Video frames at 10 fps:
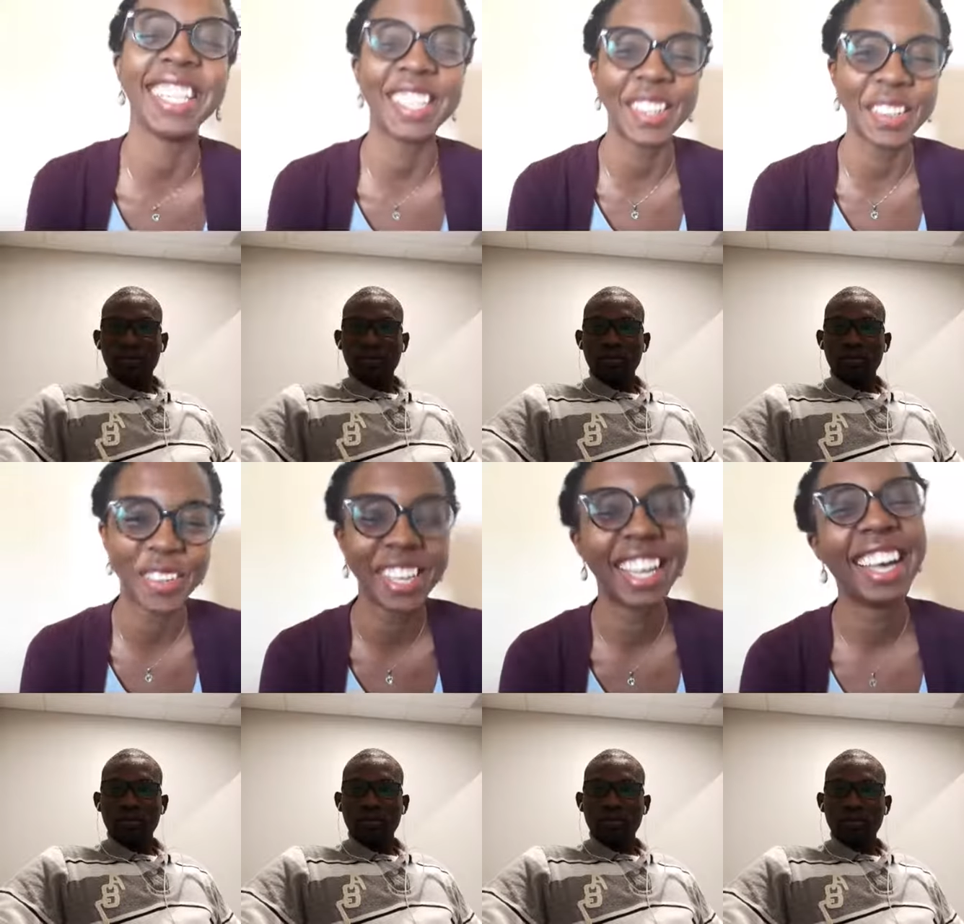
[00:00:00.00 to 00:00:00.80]
Speaker 1: So
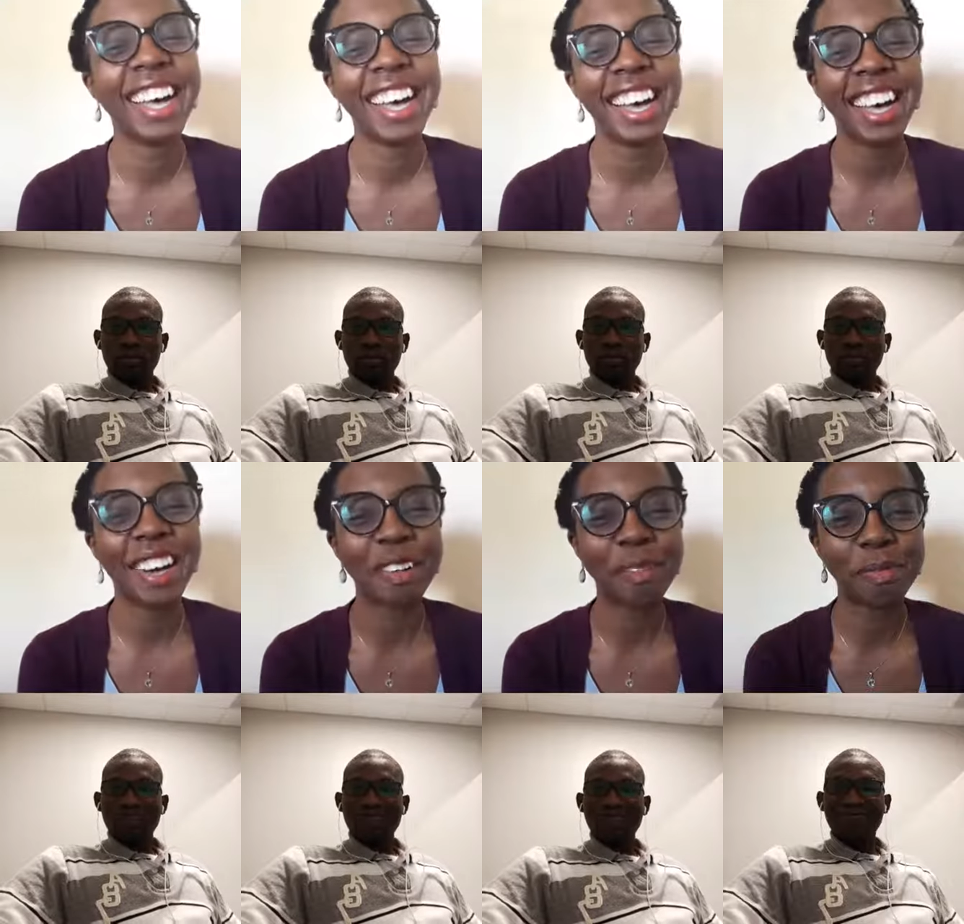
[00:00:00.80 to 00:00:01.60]

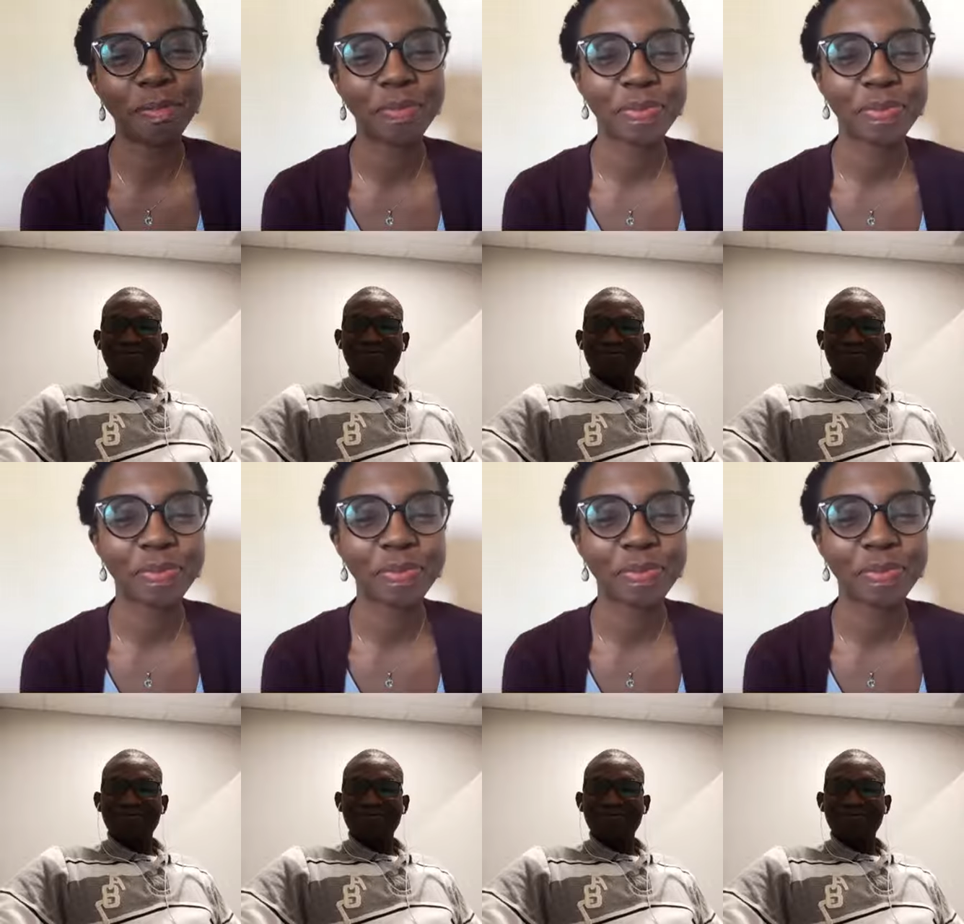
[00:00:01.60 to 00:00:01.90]
um,